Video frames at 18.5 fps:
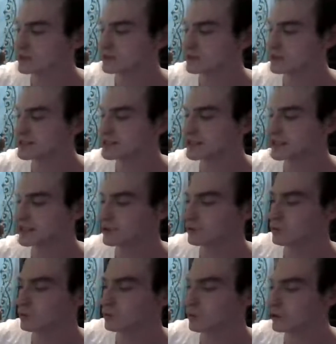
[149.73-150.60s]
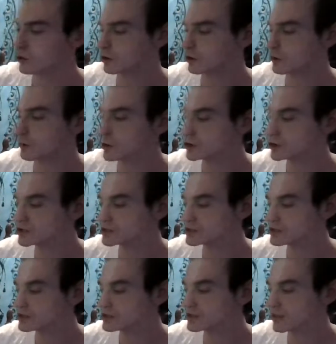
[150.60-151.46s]
Let's see what your
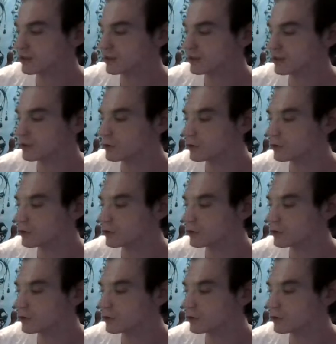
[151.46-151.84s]
emotions are telling you.